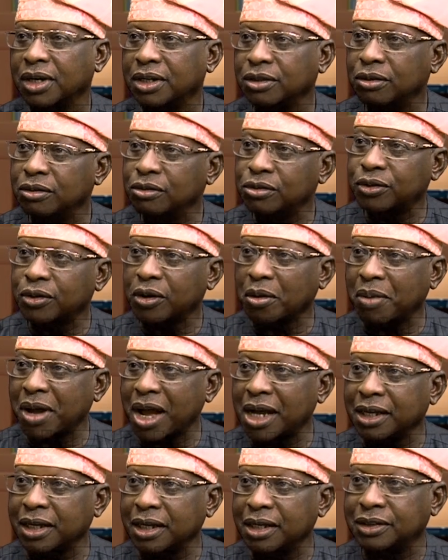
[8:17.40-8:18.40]
When you lose
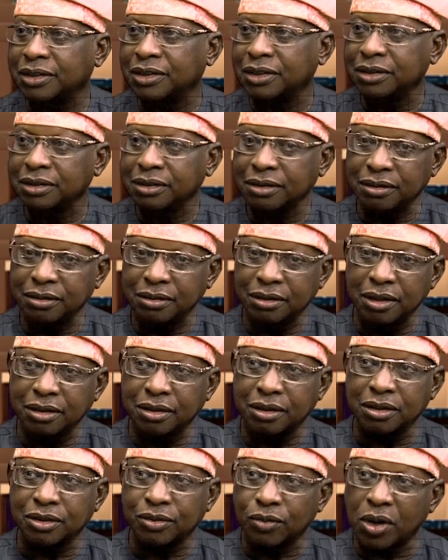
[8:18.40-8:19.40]
your baggage,
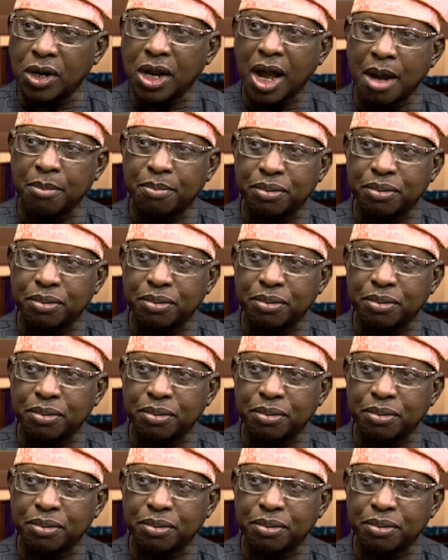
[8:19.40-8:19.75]
this is what